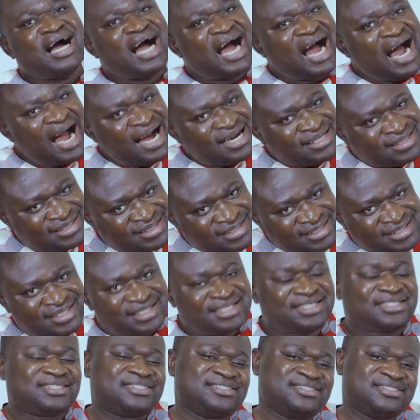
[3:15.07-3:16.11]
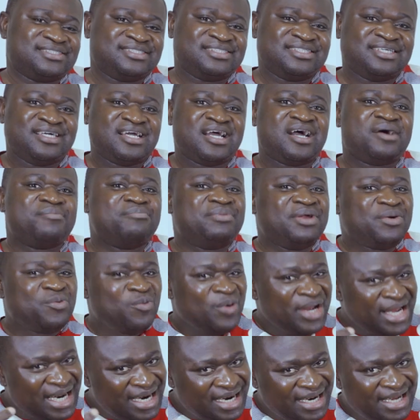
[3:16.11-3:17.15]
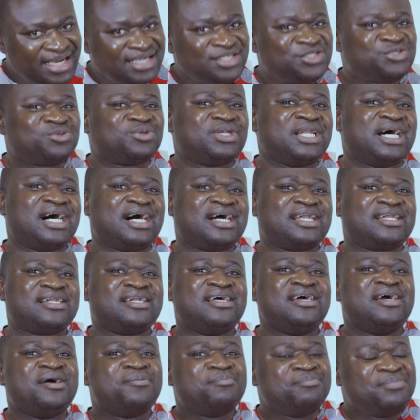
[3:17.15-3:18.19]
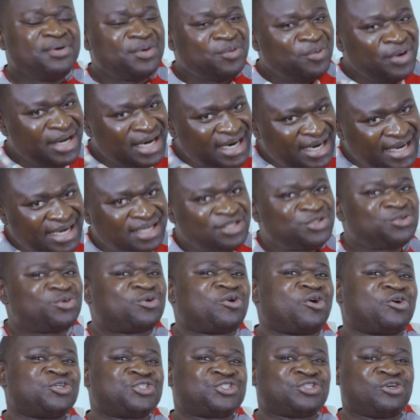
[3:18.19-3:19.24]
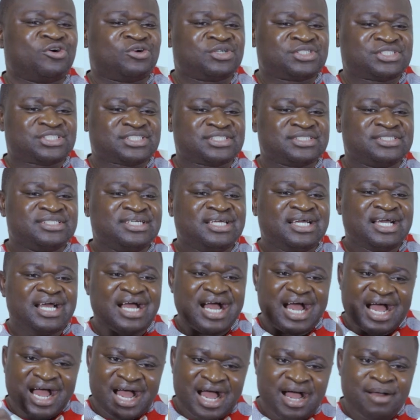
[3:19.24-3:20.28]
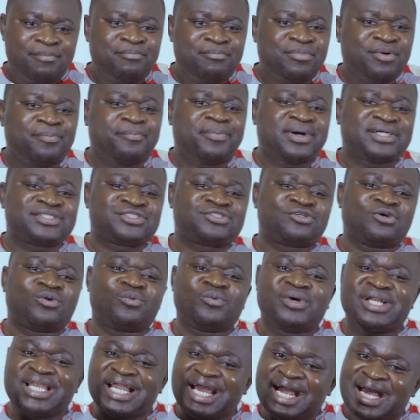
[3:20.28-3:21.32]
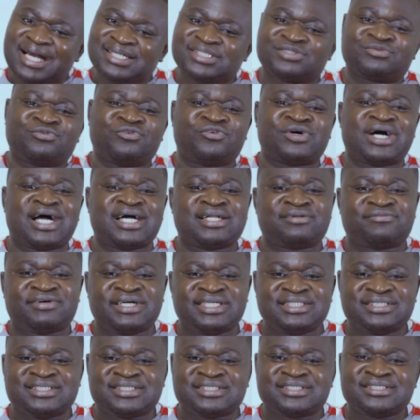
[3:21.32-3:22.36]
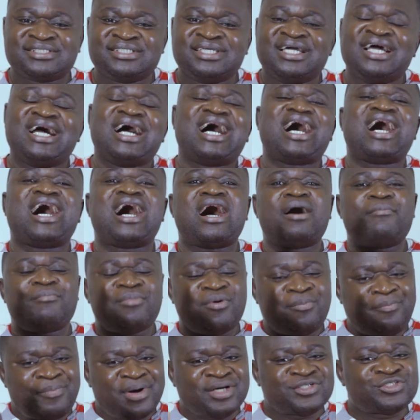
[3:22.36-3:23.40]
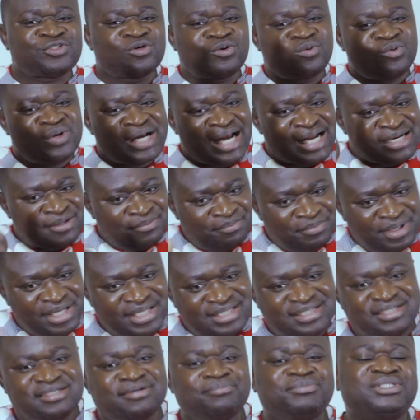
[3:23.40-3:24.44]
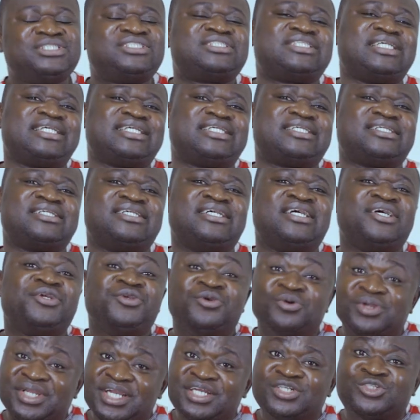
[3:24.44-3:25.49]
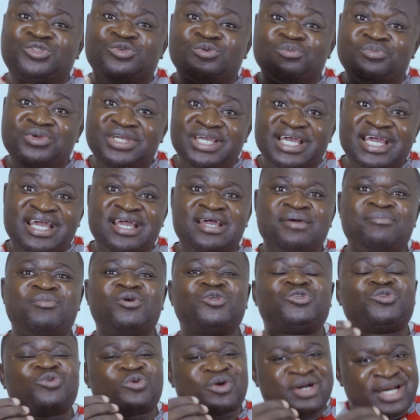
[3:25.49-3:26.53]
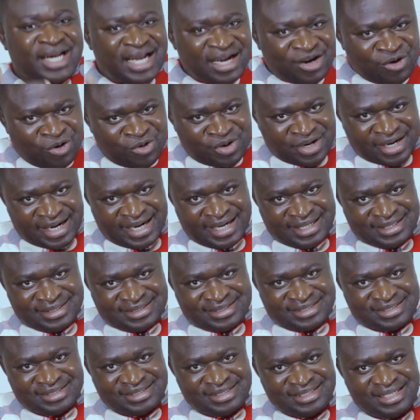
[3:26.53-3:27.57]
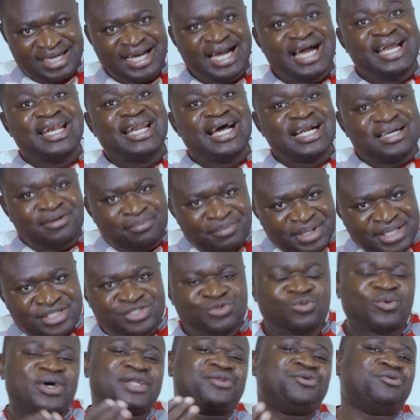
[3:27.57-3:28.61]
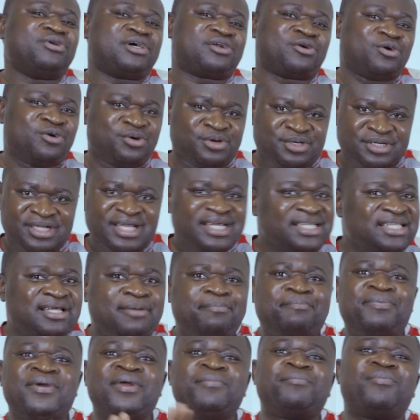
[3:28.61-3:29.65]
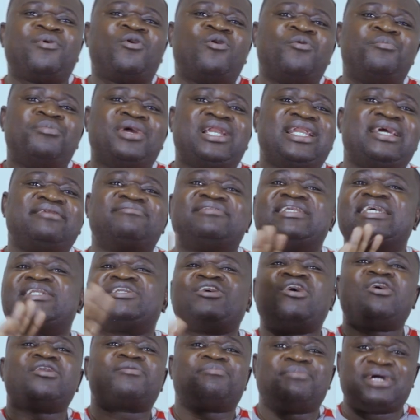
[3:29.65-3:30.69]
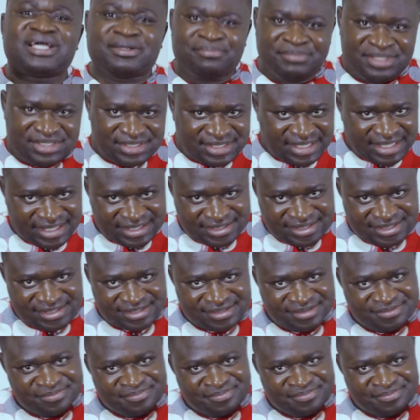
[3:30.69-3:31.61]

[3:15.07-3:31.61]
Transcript: Ask. Be willing to learn. Be willing to consult. A humble person will ask for advice. A humble person will admit the mistake. You need to be able to recognize and admit when you are wrong. There are people who believe they don't make mistakes.